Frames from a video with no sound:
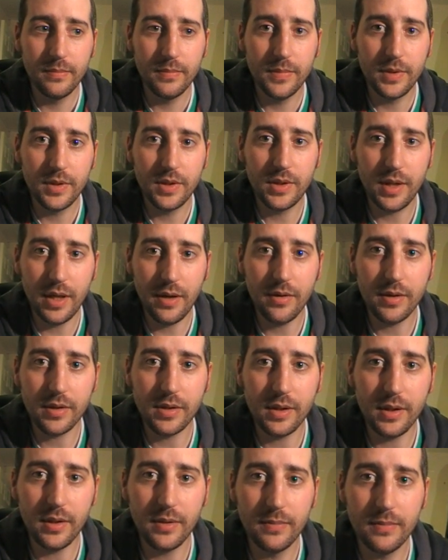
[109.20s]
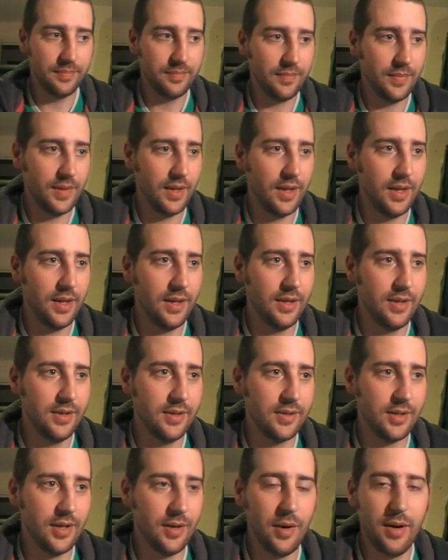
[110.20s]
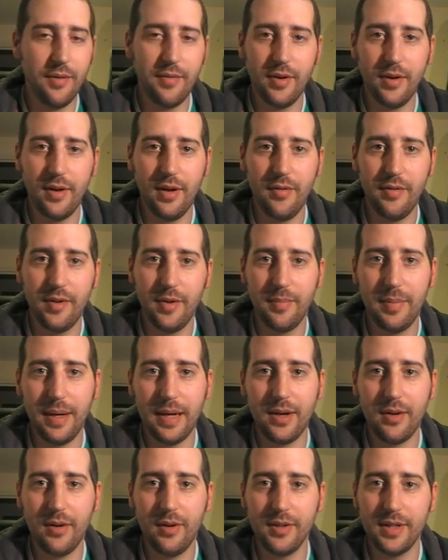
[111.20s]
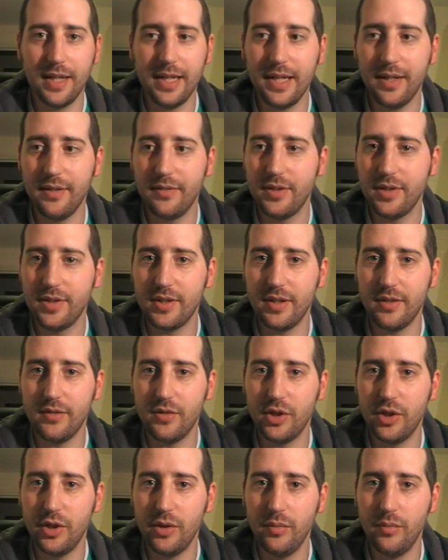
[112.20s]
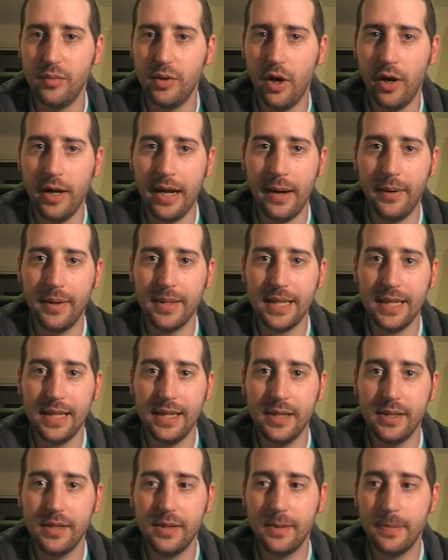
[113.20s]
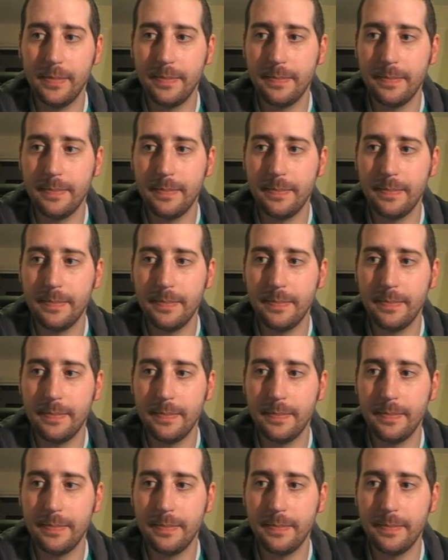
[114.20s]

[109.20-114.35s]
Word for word: Seriously. So over over the bank holiday, I've just done two nine-hour days.